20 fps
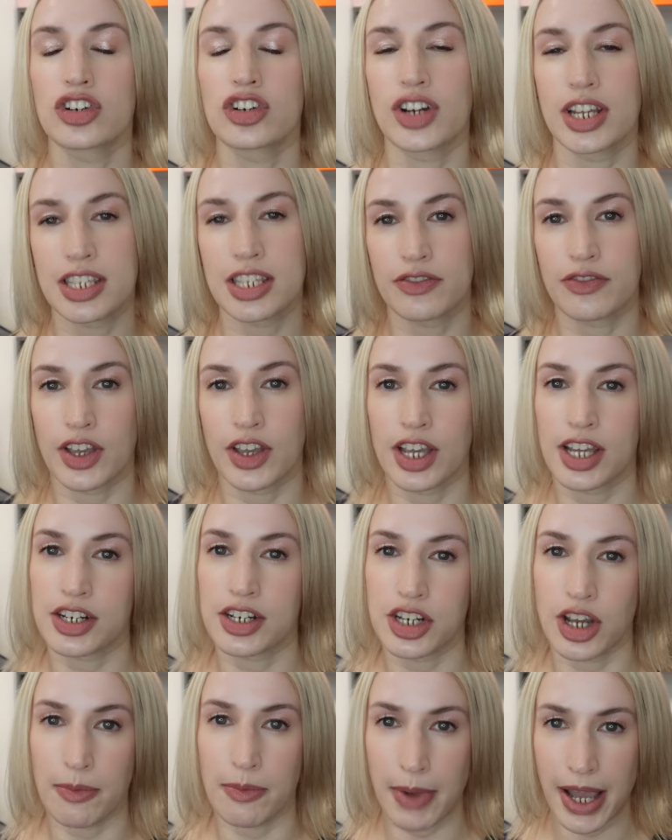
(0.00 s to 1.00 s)
transfer
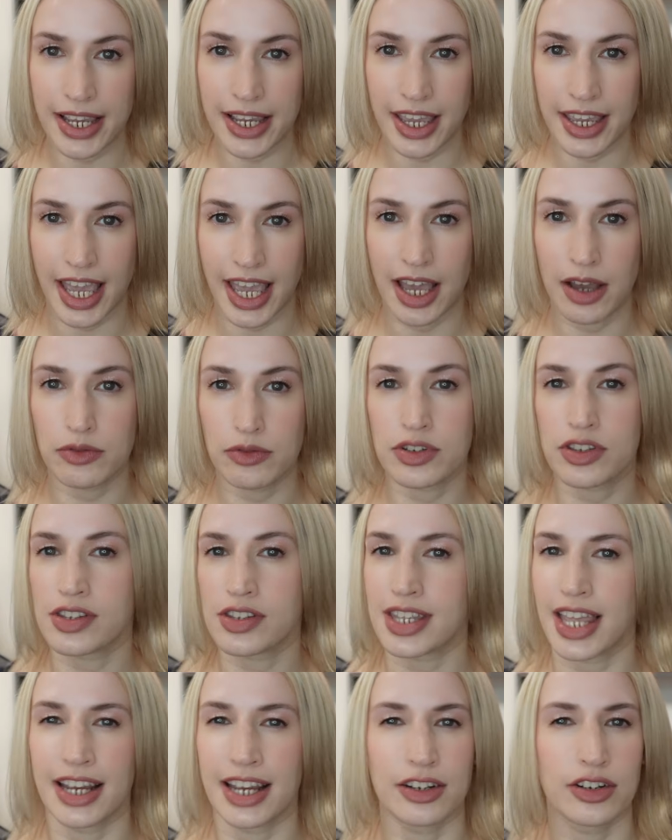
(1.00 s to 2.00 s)
to your bank account.
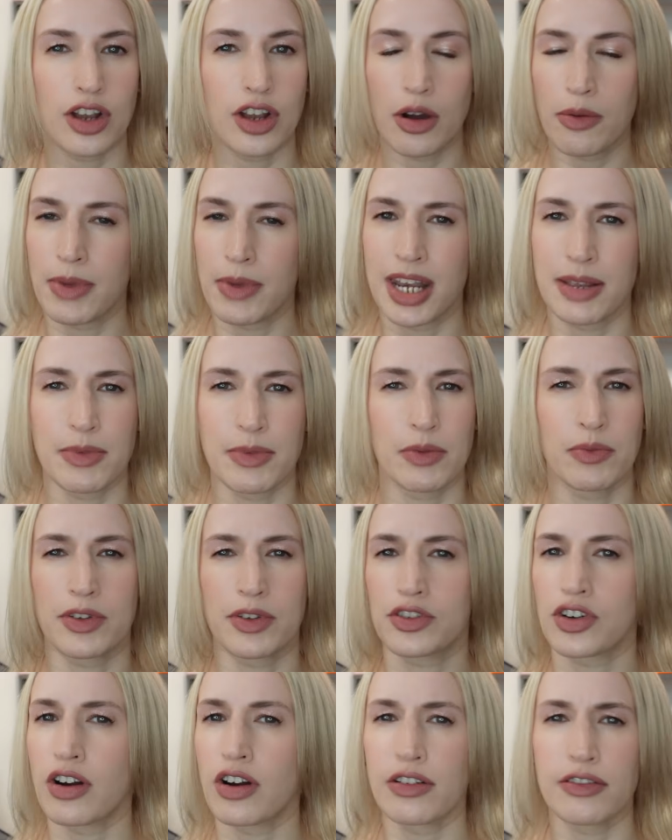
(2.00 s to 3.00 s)
There's like no minimum
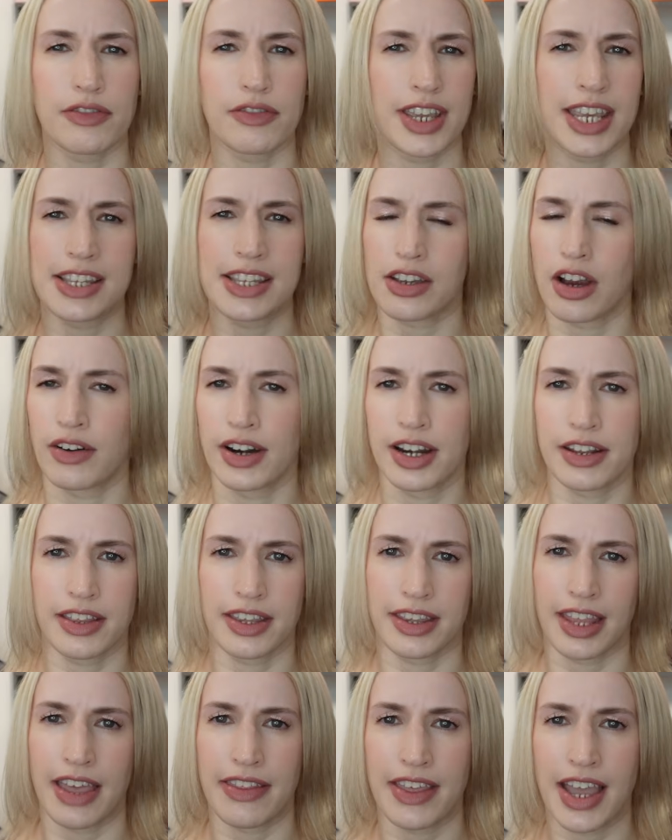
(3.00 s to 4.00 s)
withdrawal fees or
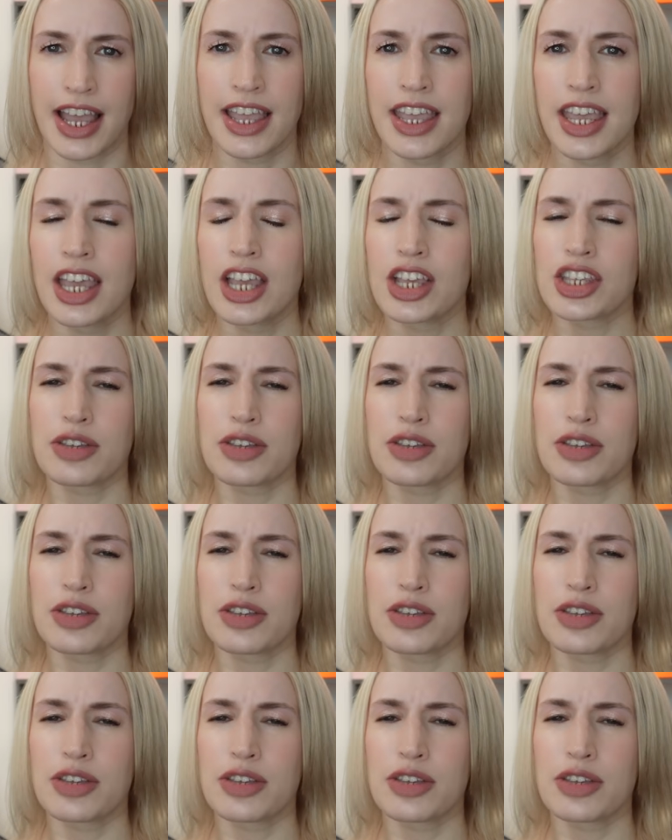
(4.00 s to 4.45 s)
anything like that.